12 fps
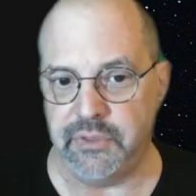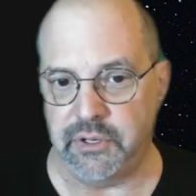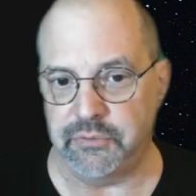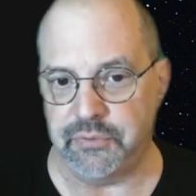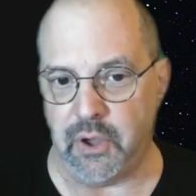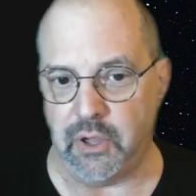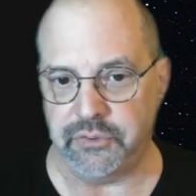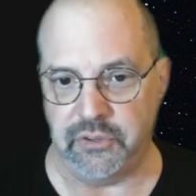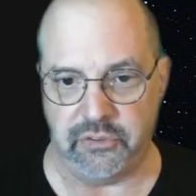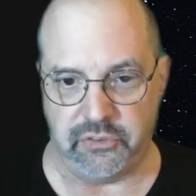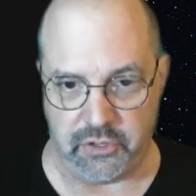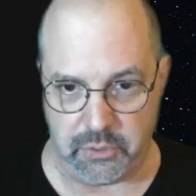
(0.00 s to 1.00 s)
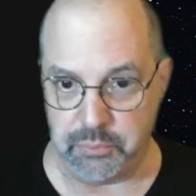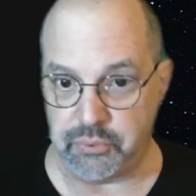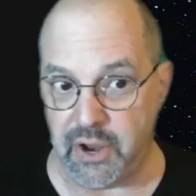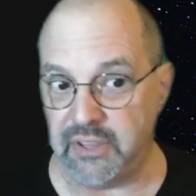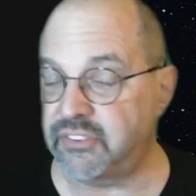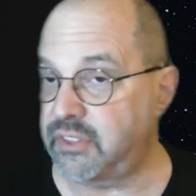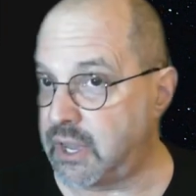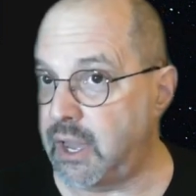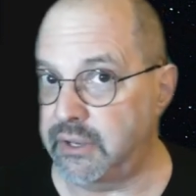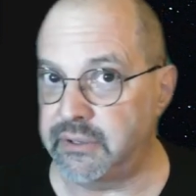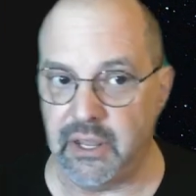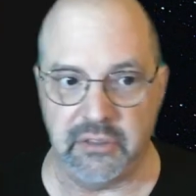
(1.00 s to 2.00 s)
The default is to compress the
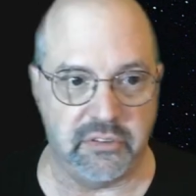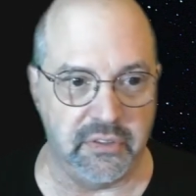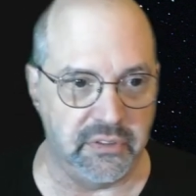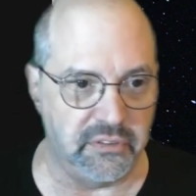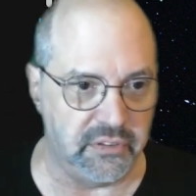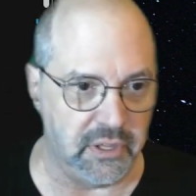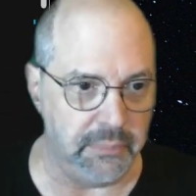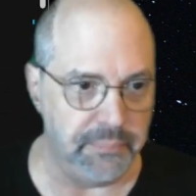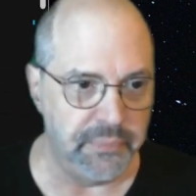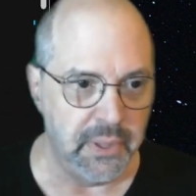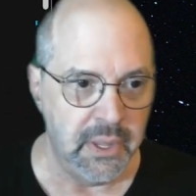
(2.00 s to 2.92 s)
contents of the zip.